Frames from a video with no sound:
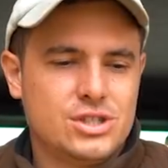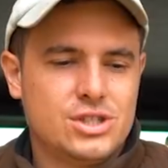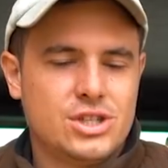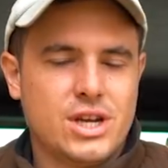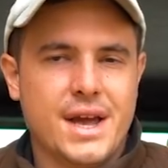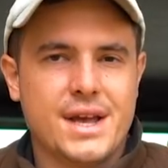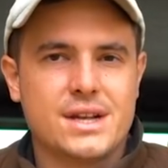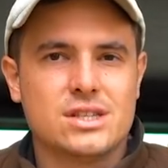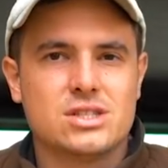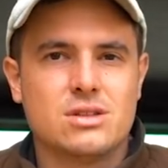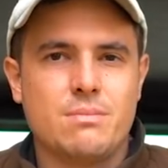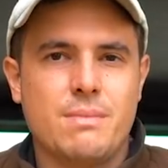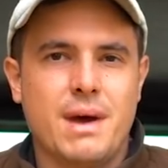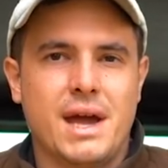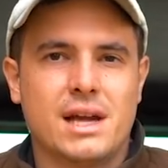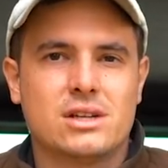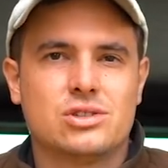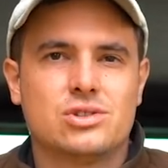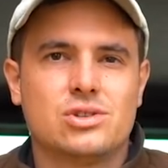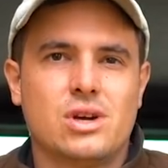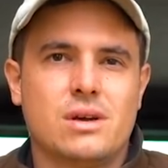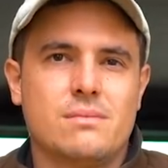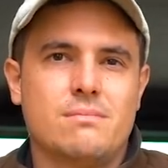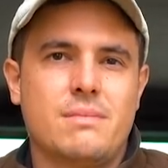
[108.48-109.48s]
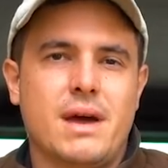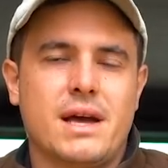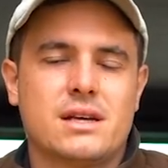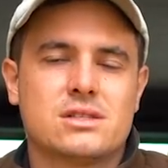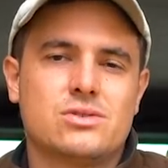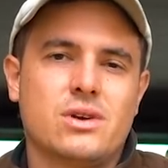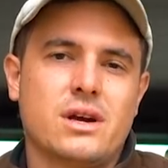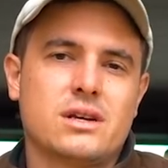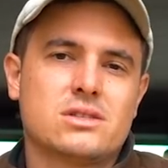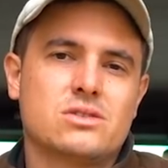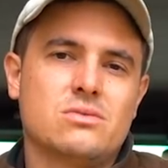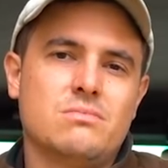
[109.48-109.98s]
changed the max
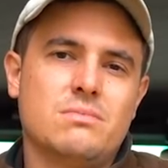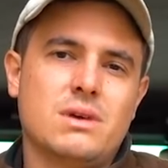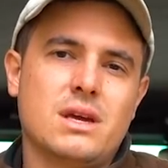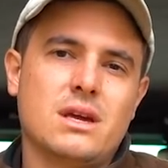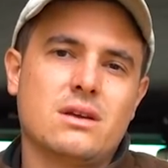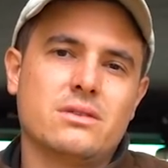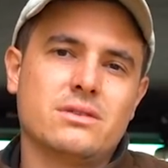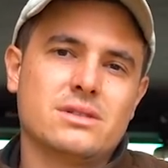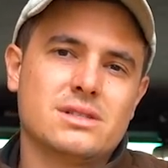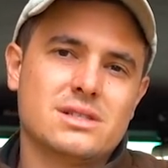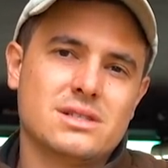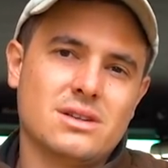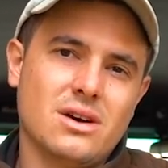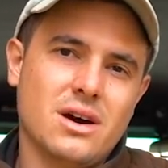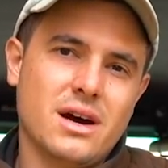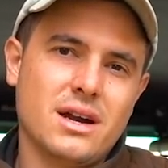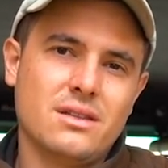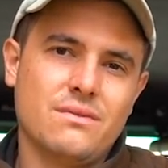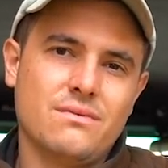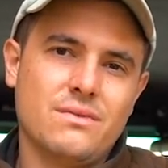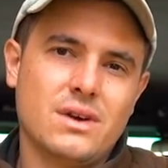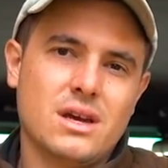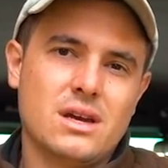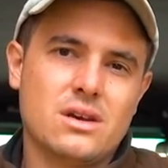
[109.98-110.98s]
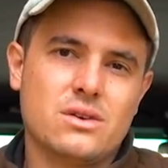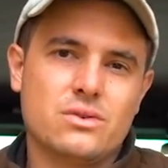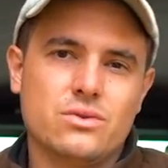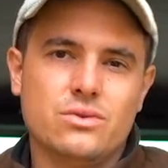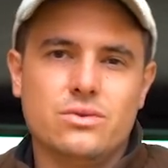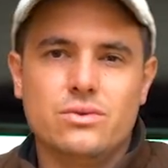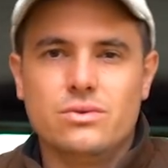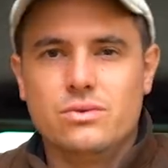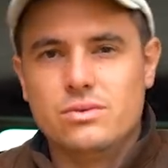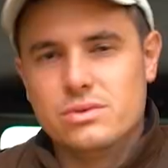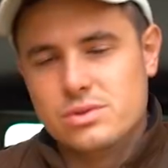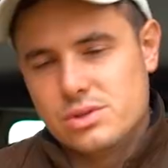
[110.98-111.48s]
tracks from being on the side of the
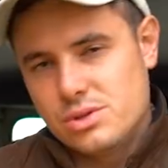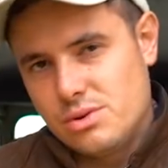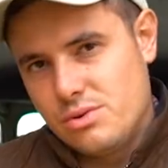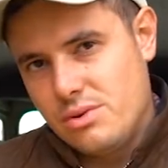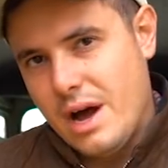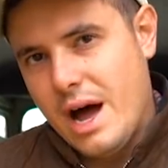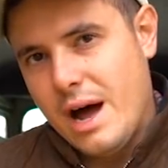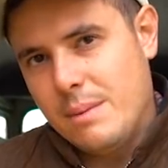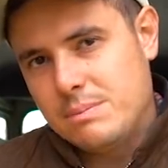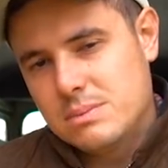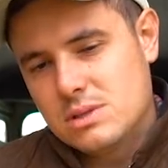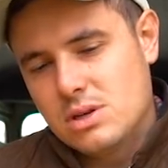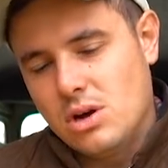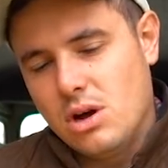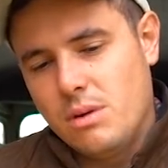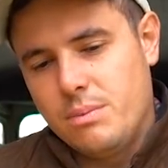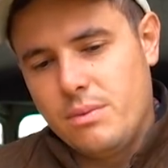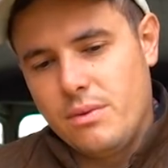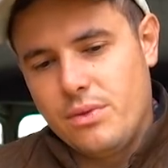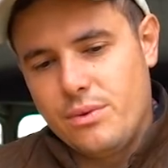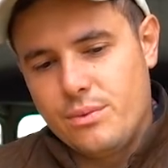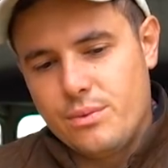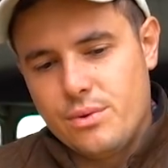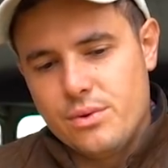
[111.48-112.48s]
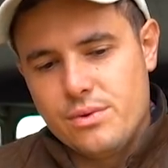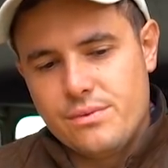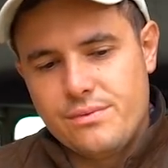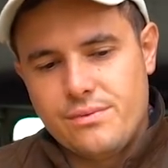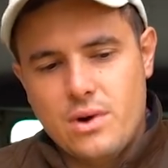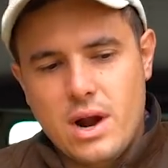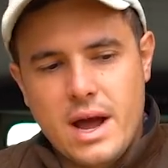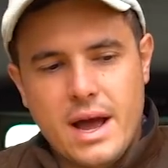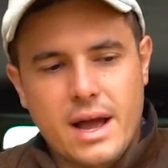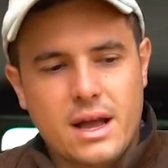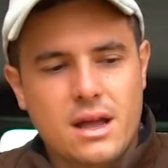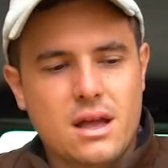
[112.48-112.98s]
vehicle to up top on the roof
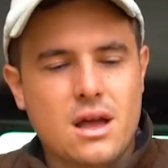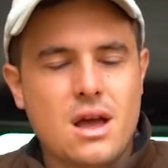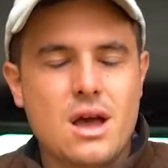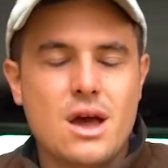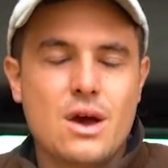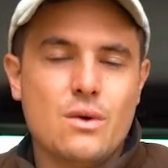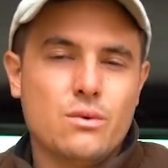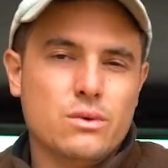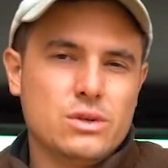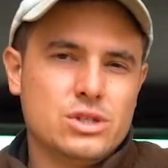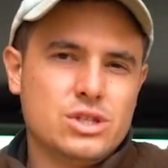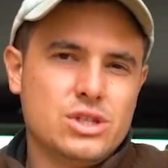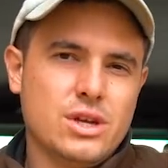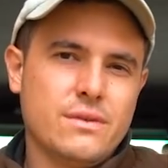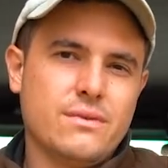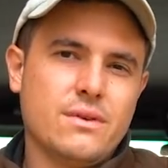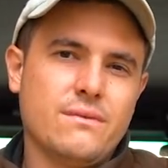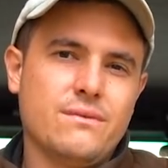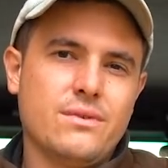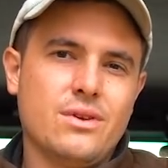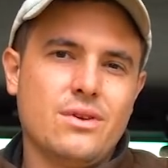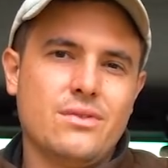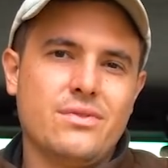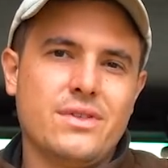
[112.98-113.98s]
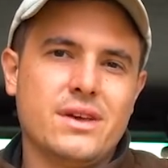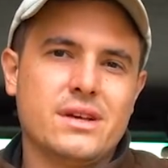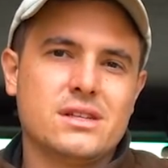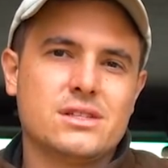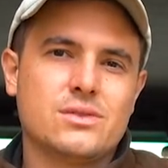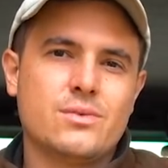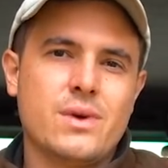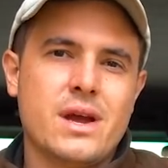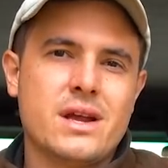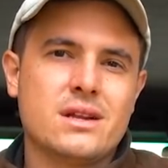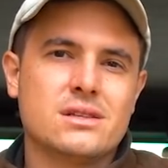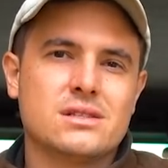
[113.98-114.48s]
rack. We shifted a few
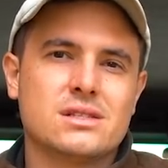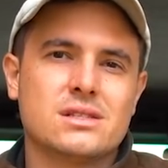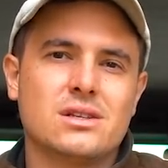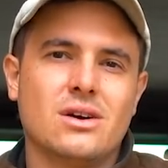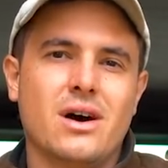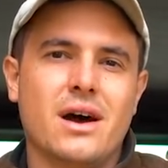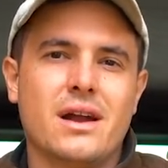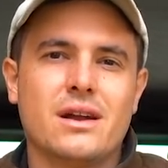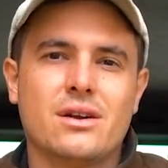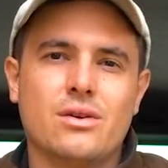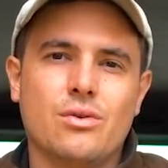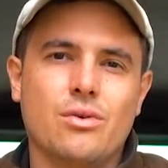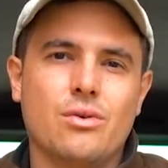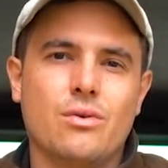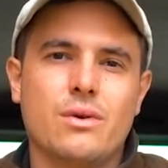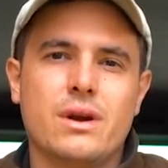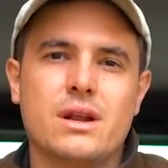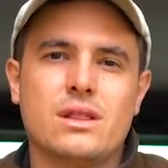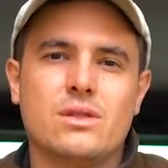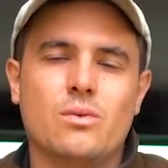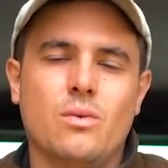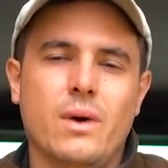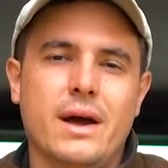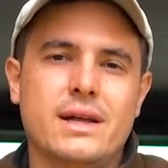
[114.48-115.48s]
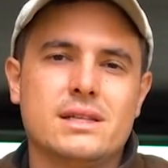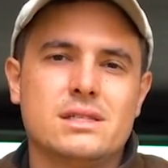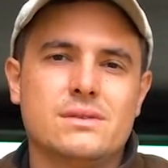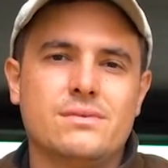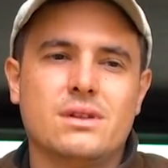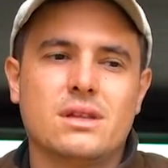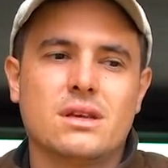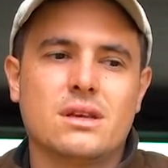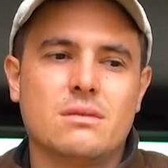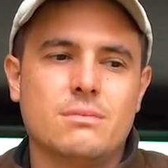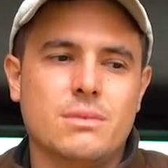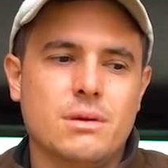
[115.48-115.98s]
things around inside, and already the weight's
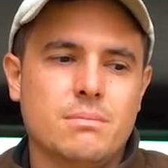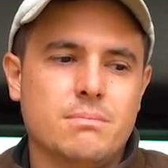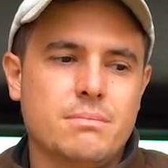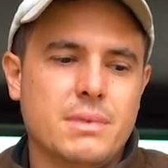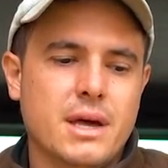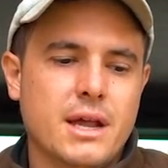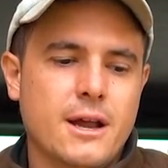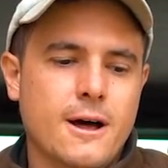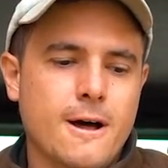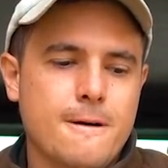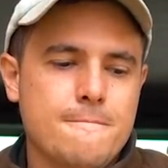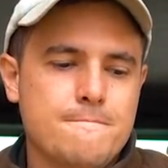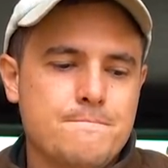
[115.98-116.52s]
feeling a bit better.